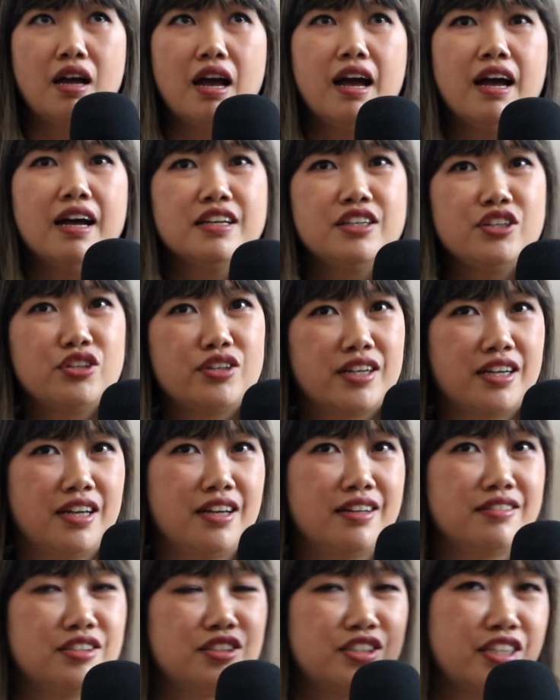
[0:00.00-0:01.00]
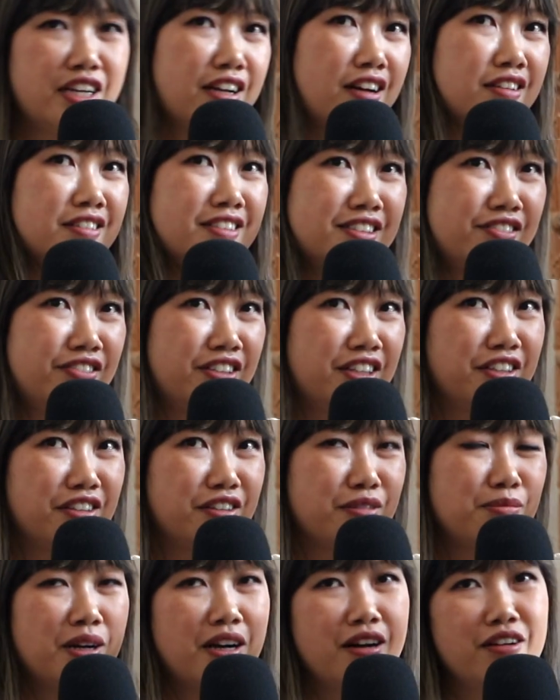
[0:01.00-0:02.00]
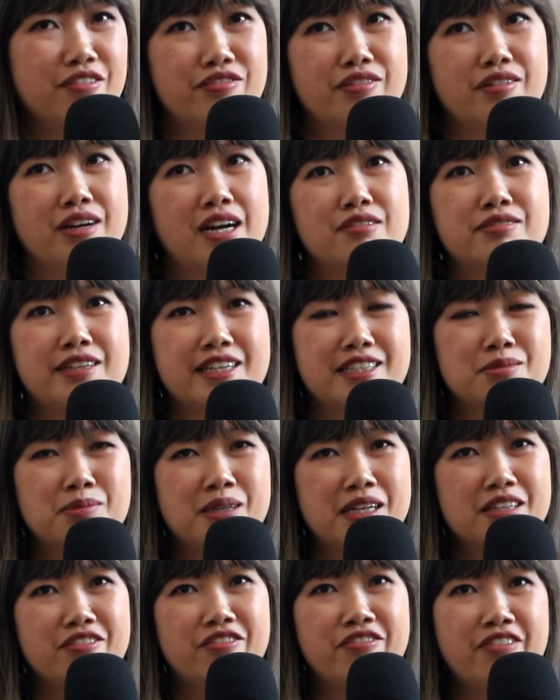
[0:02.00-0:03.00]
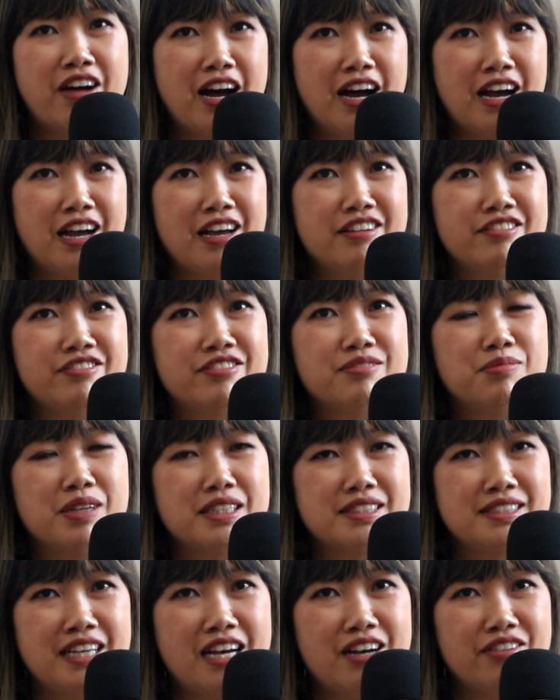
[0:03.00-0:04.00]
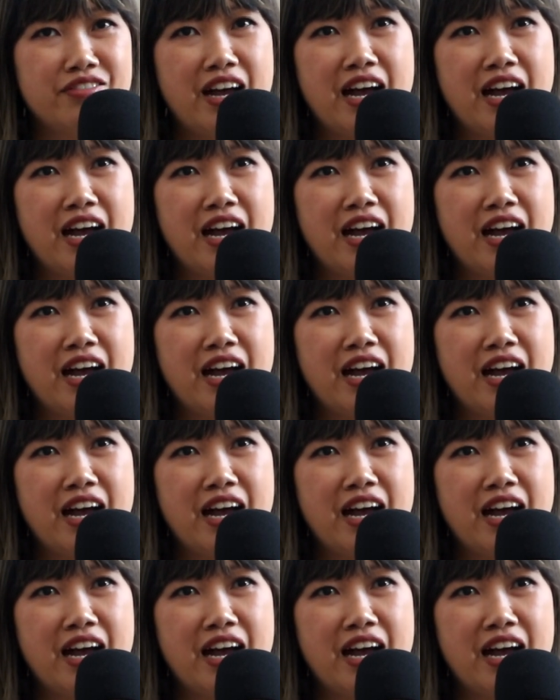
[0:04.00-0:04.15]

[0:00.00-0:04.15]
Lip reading: And you can check out this video above where I recommend 5 must-have